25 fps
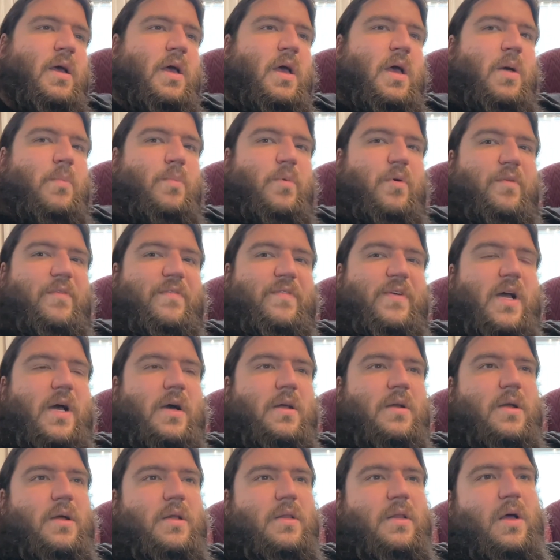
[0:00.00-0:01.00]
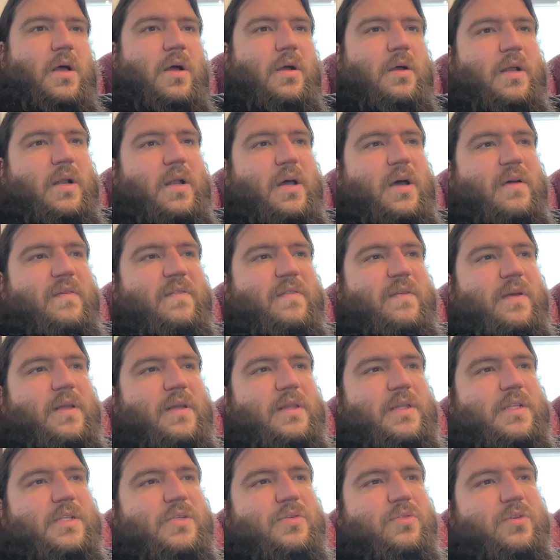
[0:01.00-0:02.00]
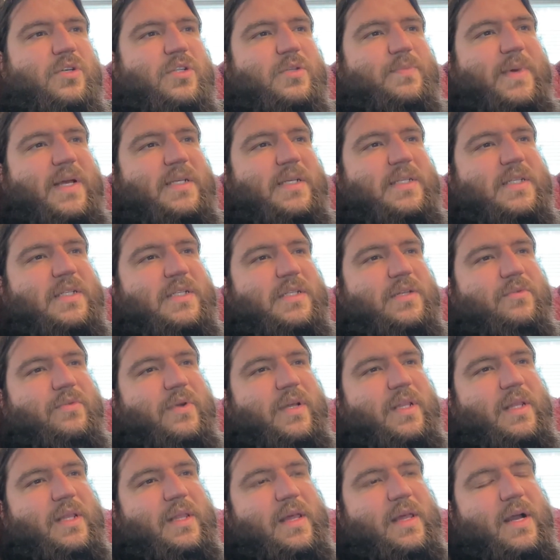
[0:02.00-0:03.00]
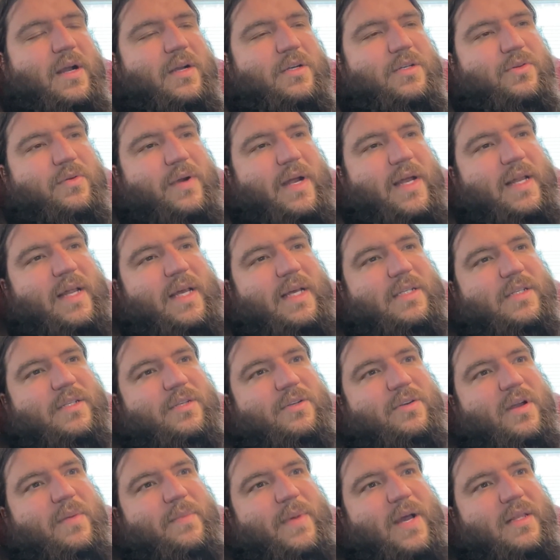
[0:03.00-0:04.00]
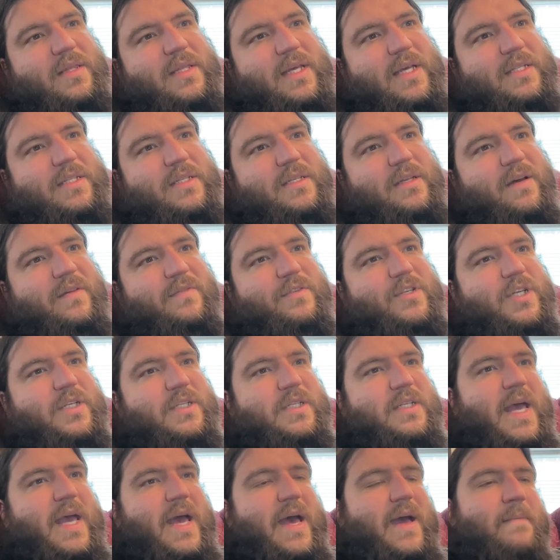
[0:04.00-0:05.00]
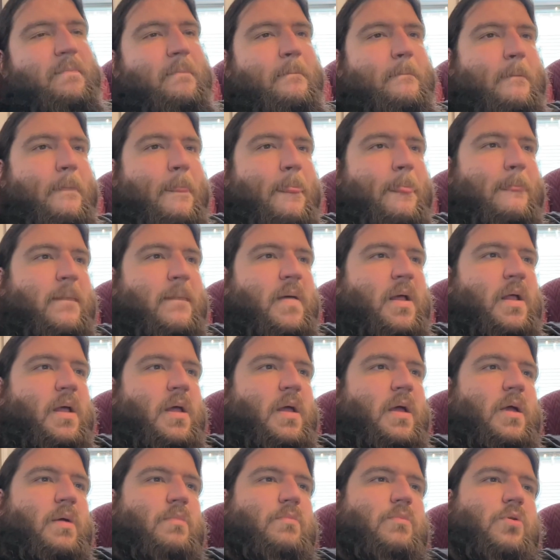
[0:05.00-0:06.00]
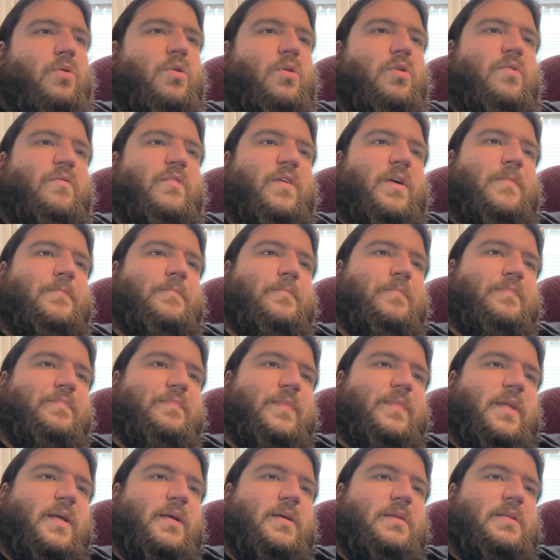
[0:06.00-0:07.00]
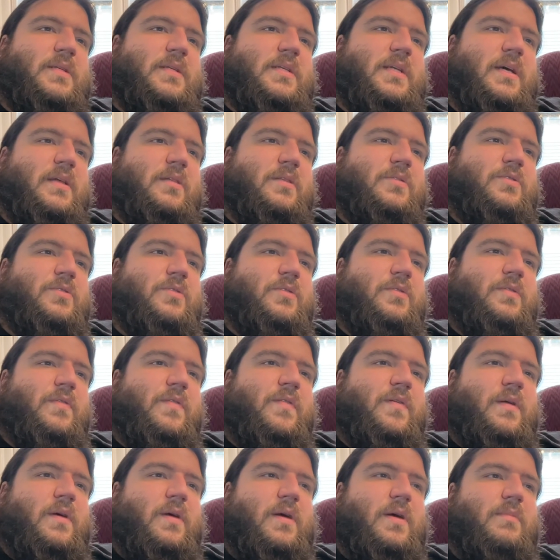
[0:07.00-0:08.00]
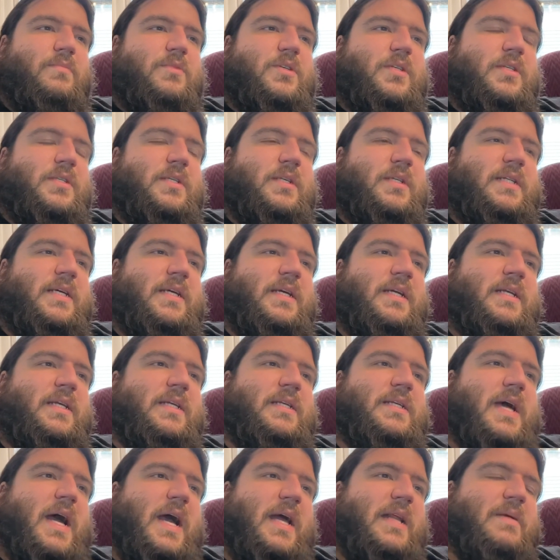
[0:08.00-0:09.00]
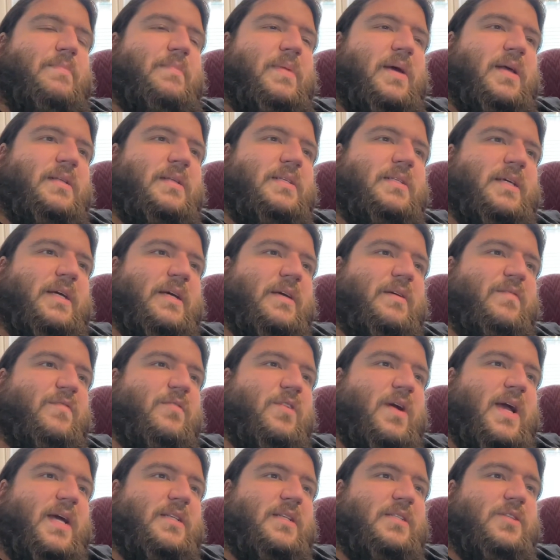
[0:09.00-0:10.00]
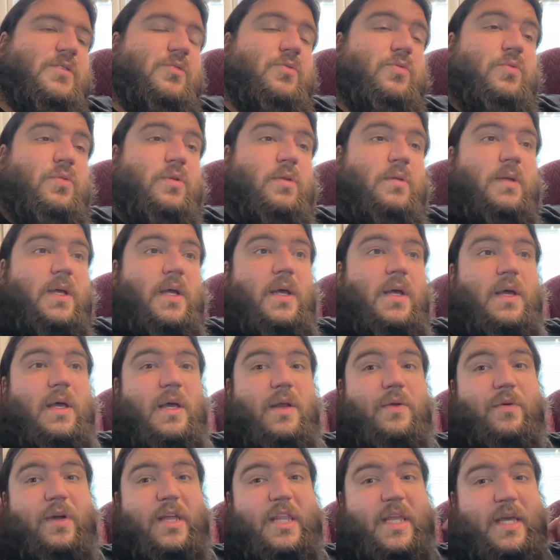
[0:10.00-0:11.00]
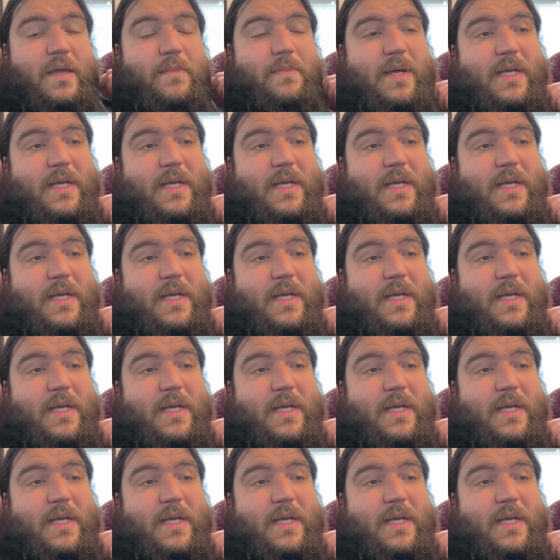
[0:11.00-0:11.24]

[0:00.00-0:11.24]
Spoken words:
But we've gone on long enough, and the source base isn't really there to write history about that stuff just yet. Moreover, to tell the truth, I'm just a teeny tiny bit sick of grad school, and with it, my